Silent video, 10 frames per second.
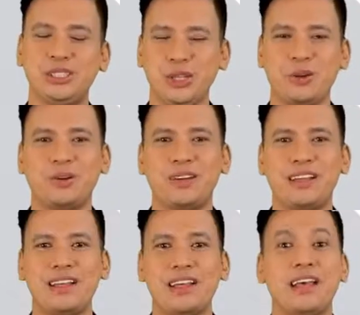So,
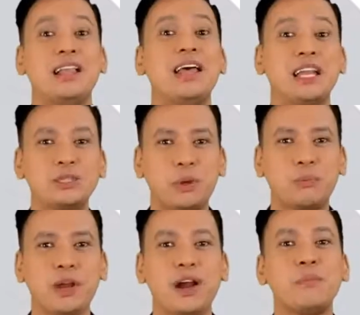let us
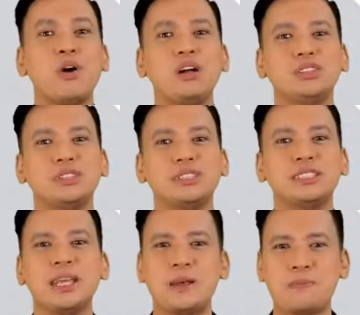prepare our modules,
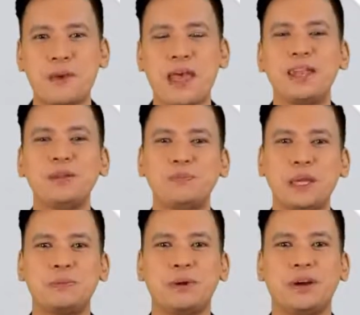pen and
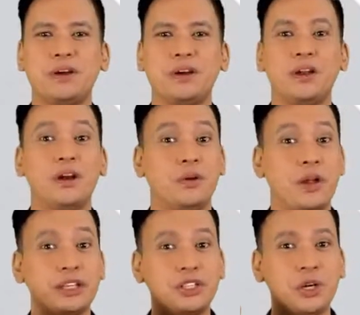paper.
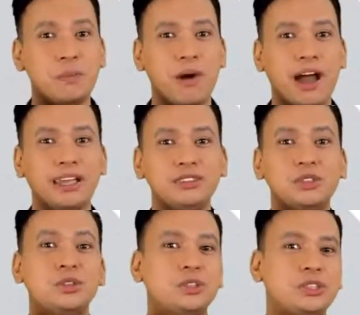Ready your mind
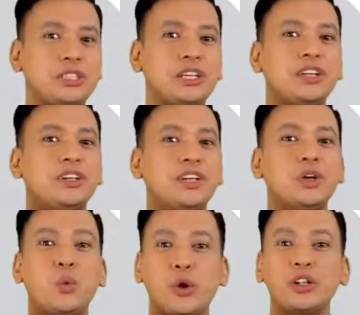to see and
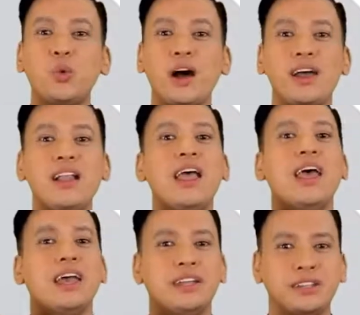hear
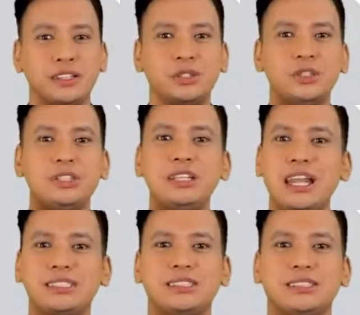worthwhile and interesting
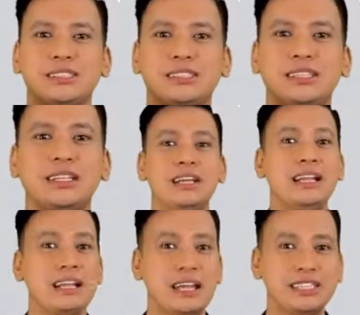lessons.
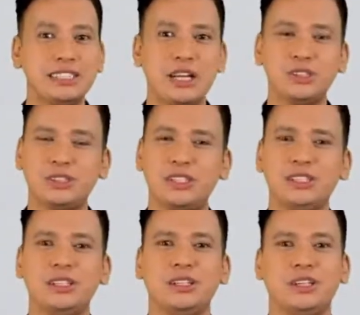Let us now
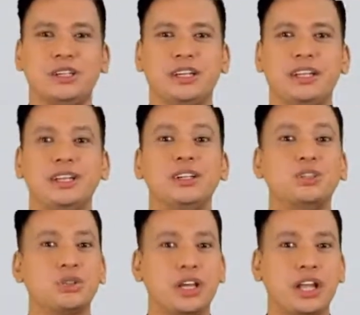study and learn,
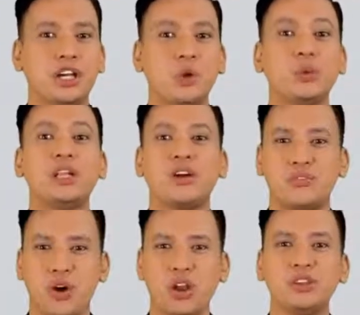together with our
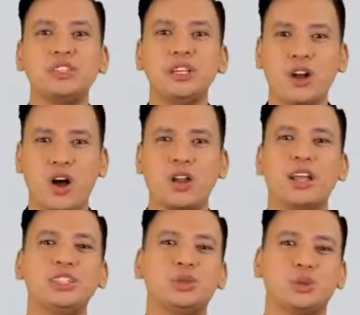volunteer
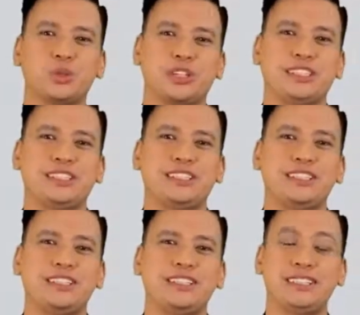online tutors.
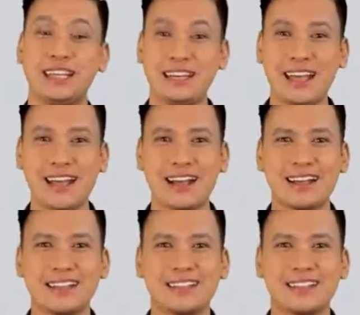Tara na!